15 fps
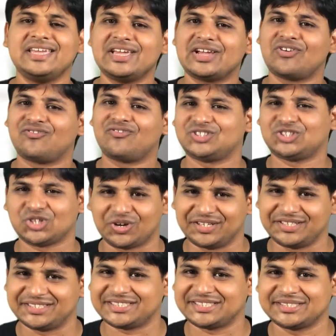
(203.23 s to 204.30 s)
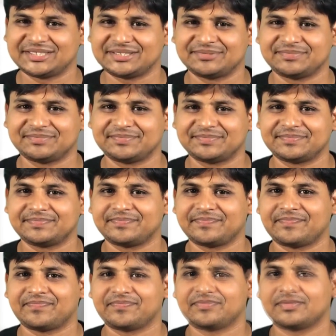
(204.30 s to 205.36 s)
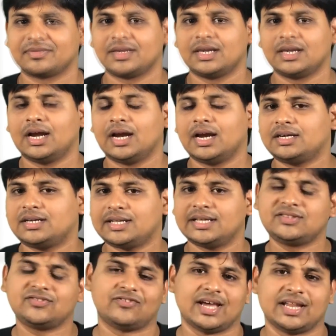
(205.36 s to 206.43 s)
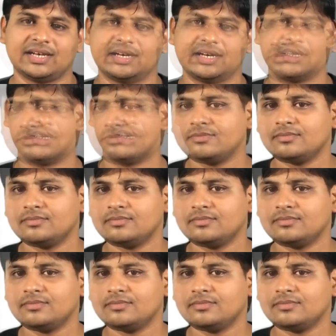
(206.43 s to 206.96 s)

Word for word: geek of choice. 10th one,